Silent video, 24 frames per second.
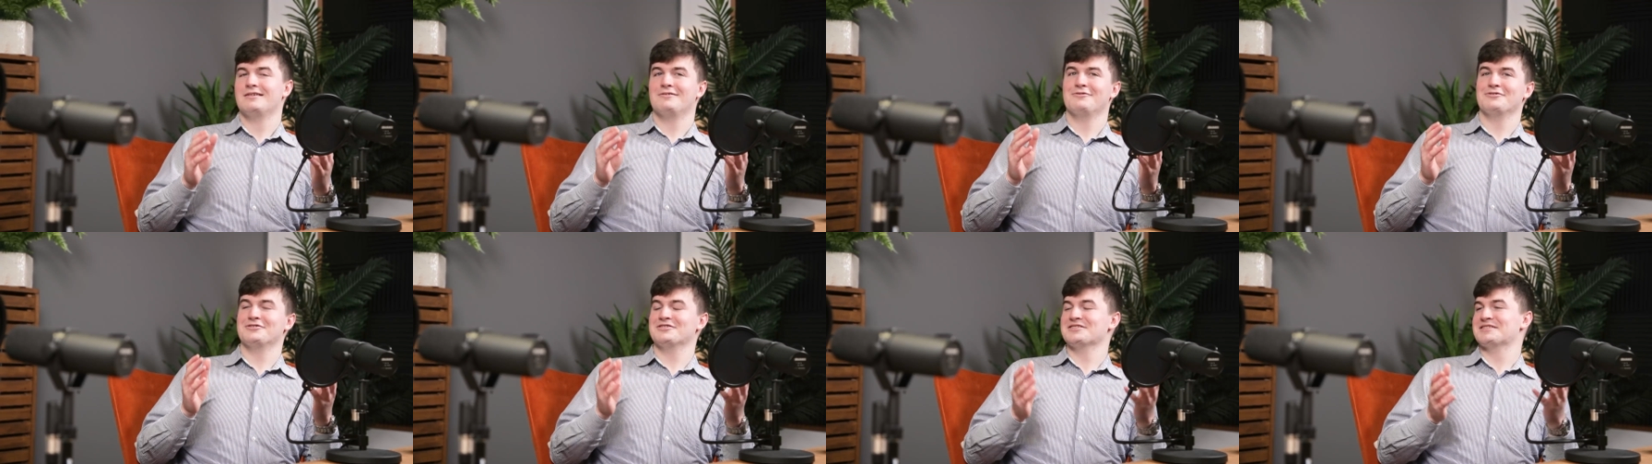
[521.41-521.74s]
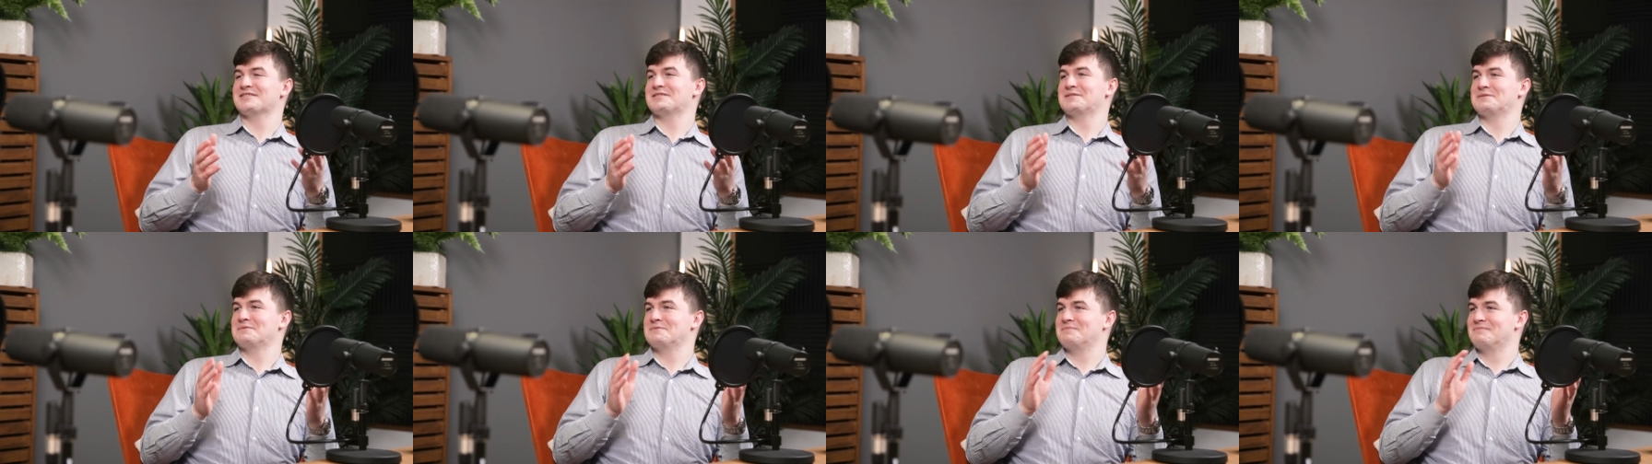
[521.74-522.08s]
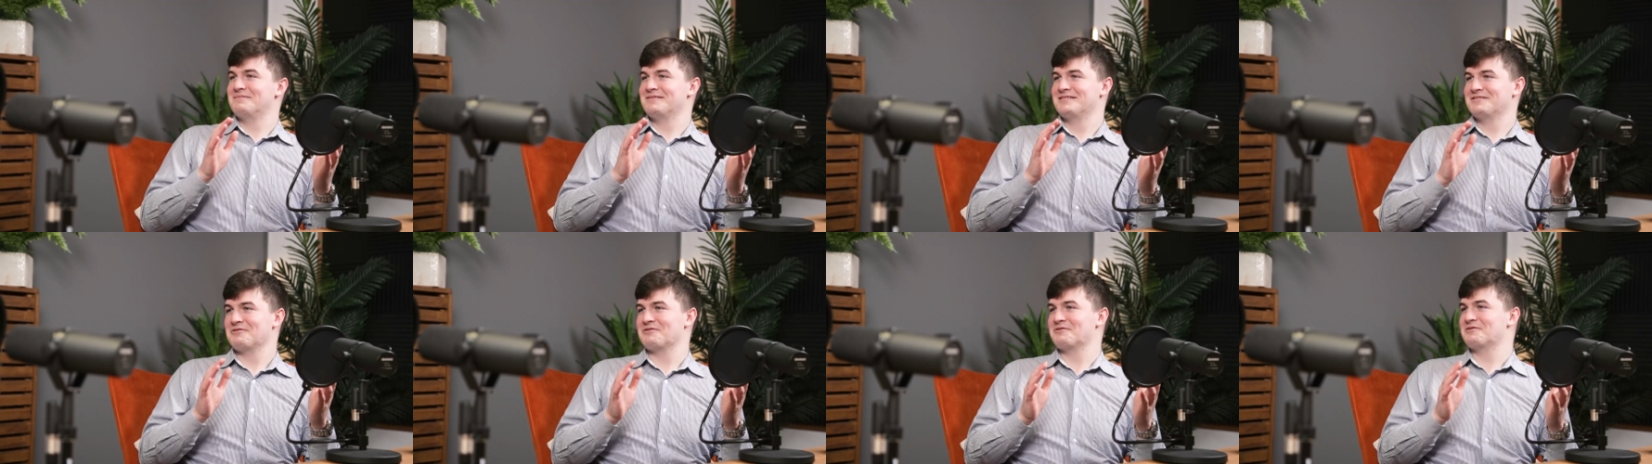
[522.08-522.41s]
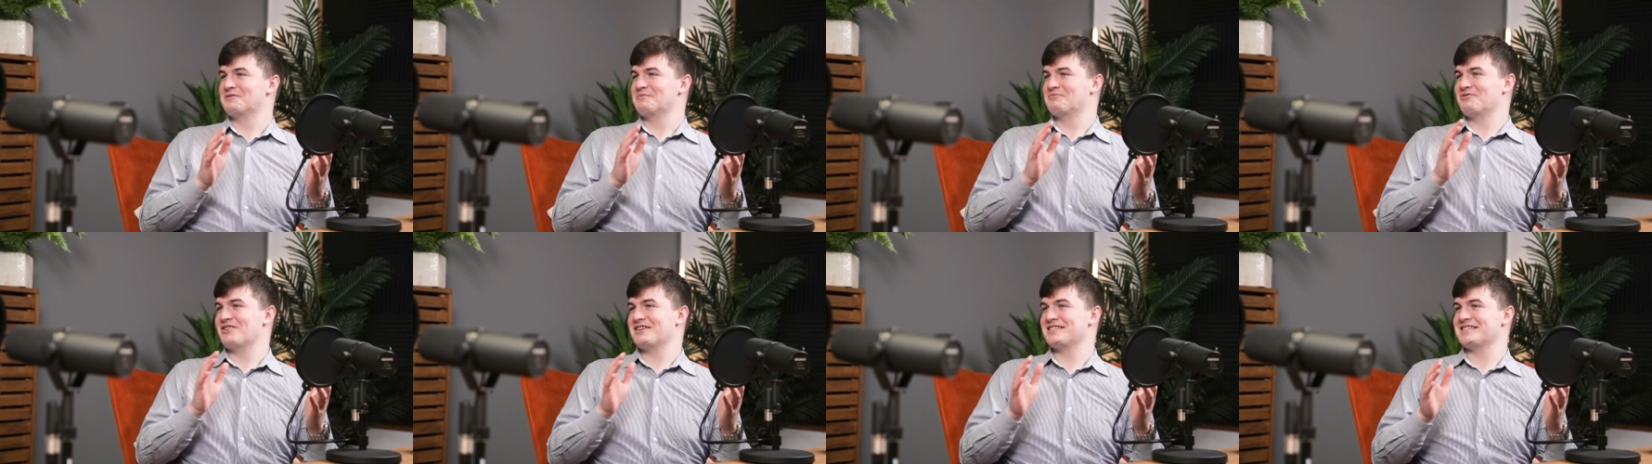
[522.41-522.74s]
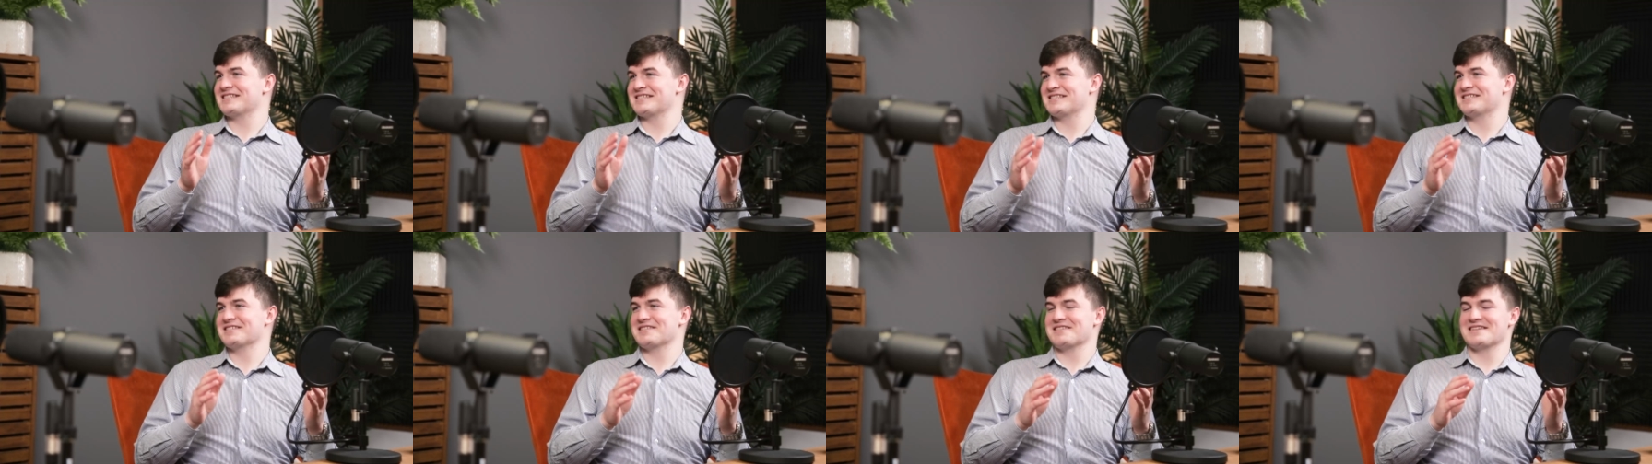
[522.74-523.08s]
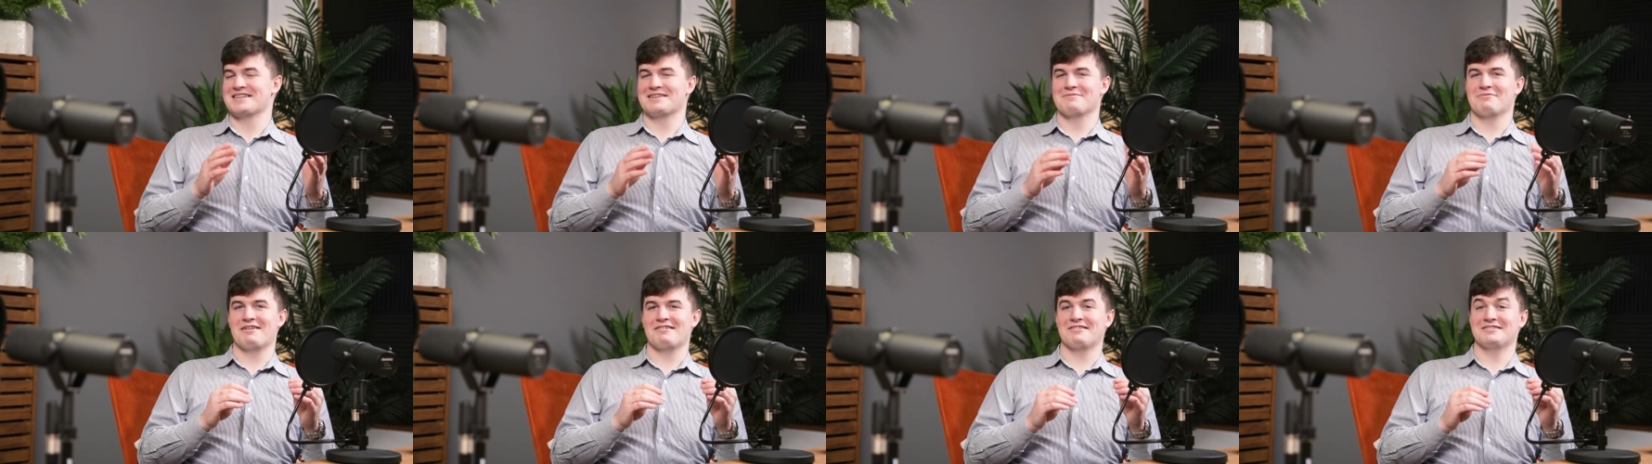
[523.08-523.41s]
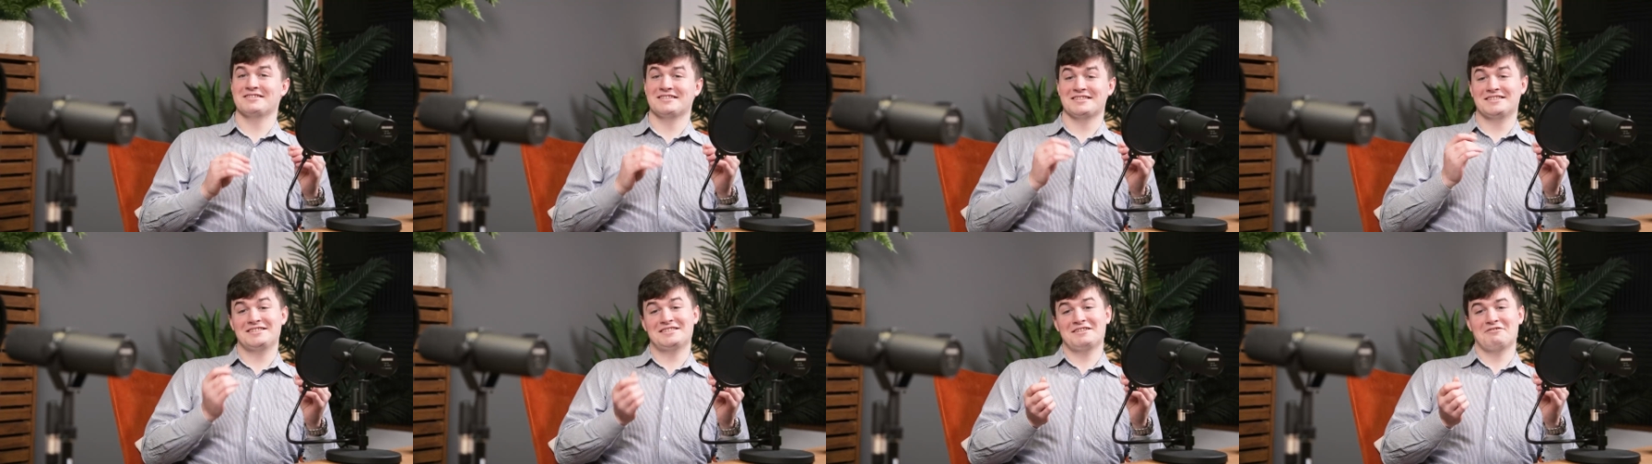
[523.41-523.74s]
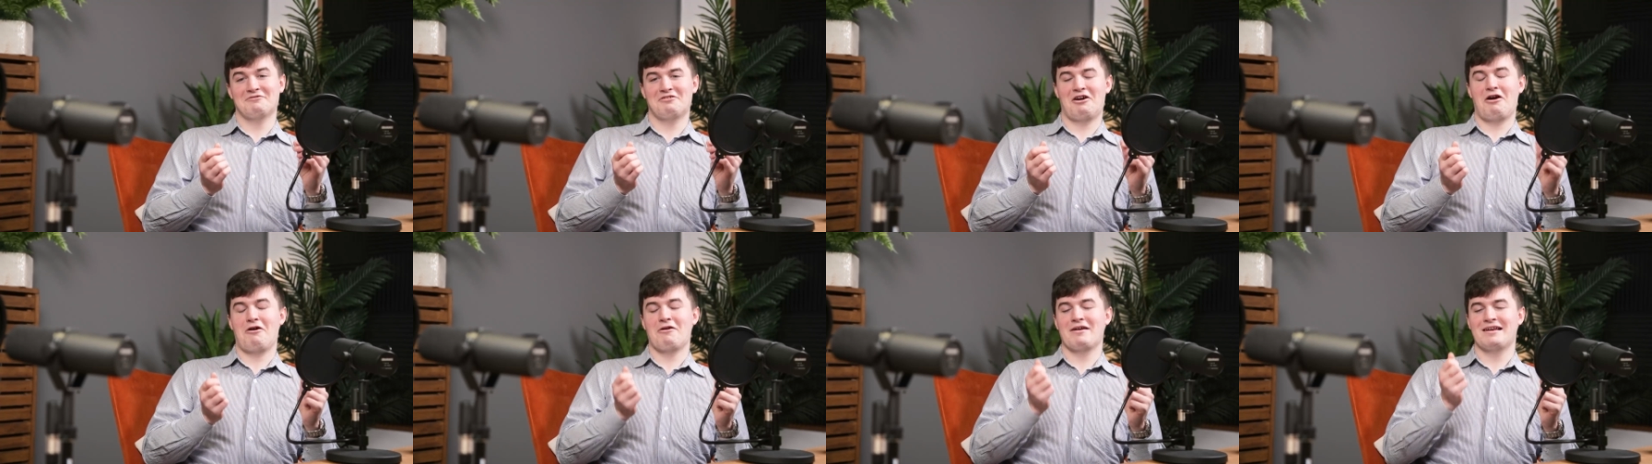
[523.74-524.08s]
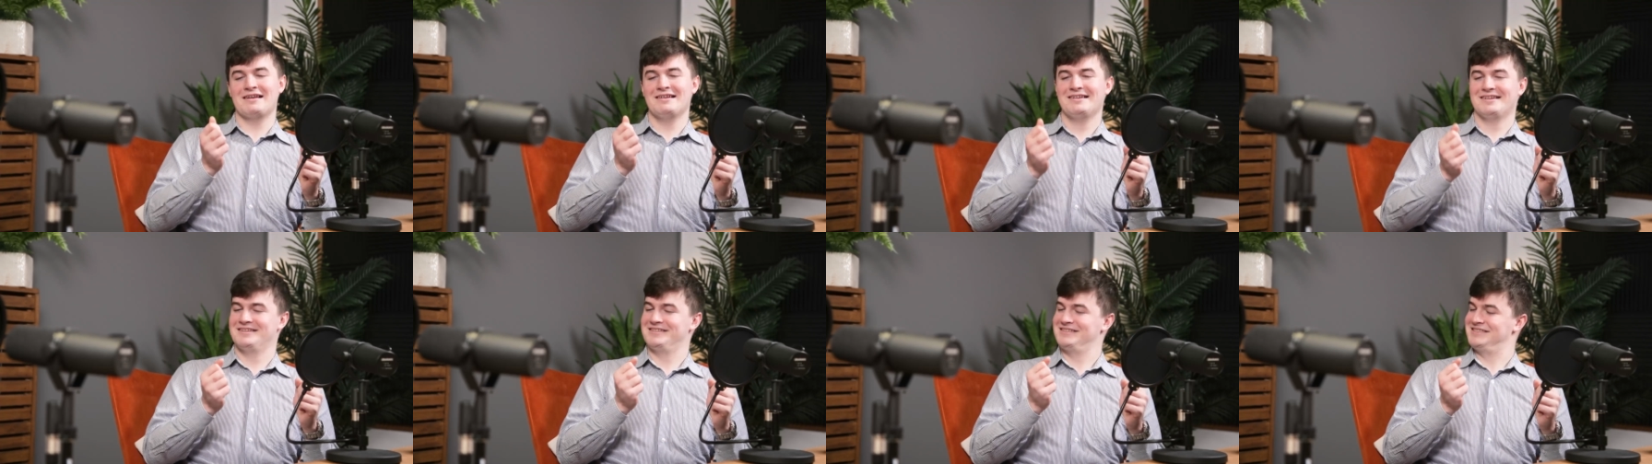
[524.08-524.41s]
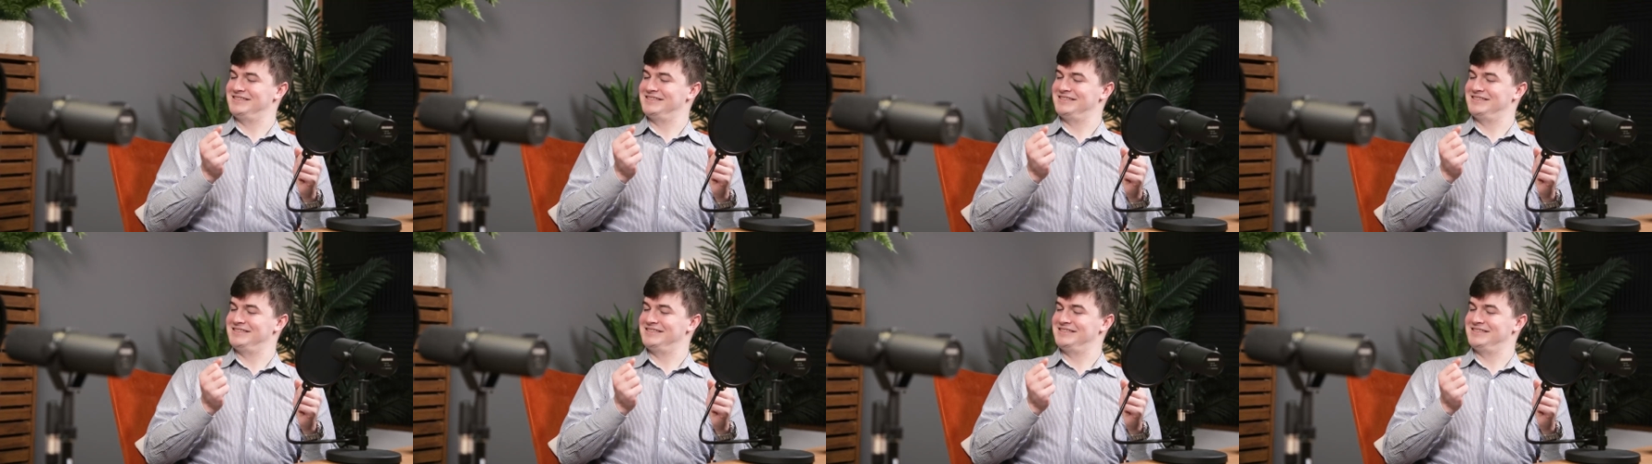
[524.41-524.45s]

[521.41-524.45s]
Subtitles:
which is sort of depressing to think about because it's still going